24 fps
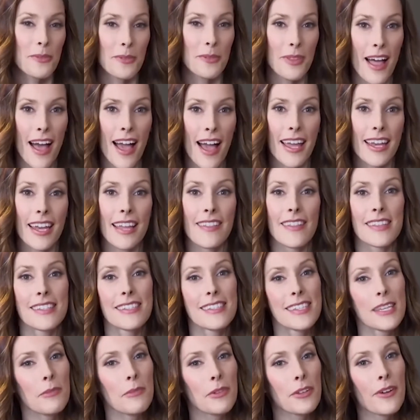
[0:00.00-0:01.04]
through line and the
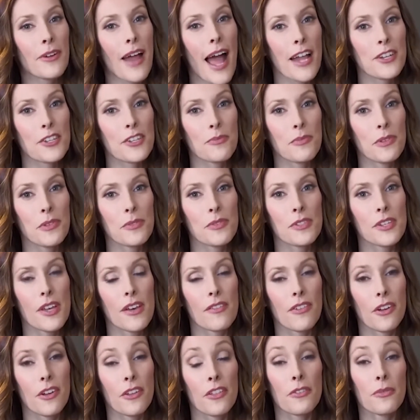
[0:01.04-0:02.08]
similar attributes
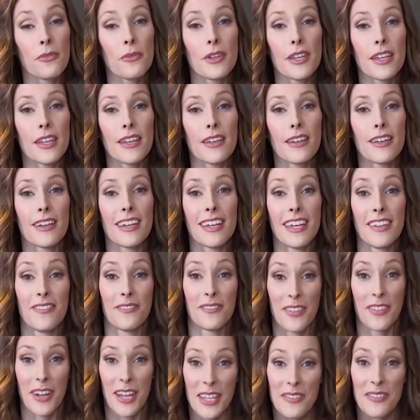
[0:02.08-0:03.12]
of our 3
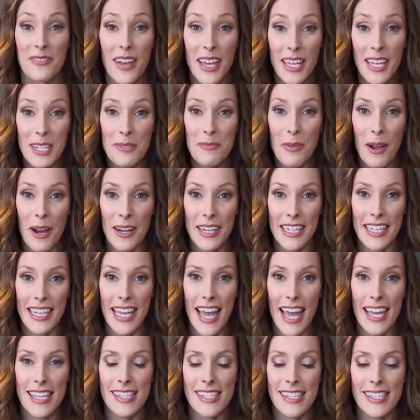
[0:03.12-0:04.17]
invited party
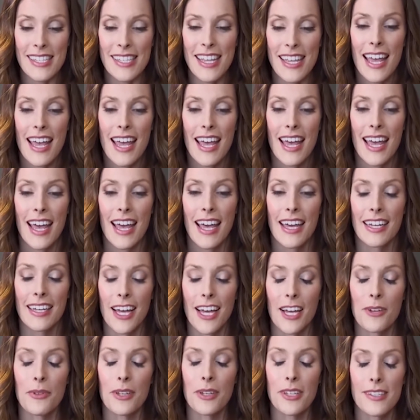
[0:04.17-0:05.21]
guests,
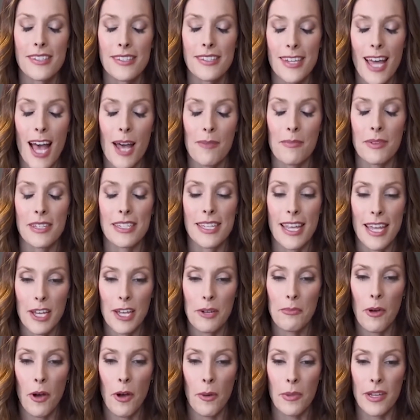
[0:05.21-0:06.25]
now I want you to stop and
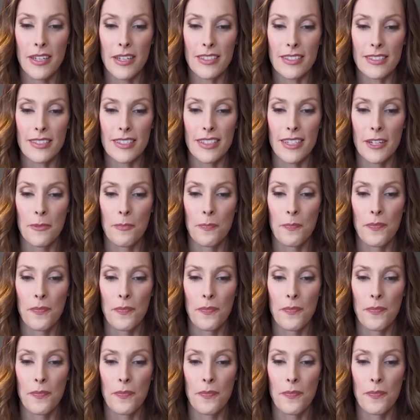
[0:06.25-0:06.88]
take a moment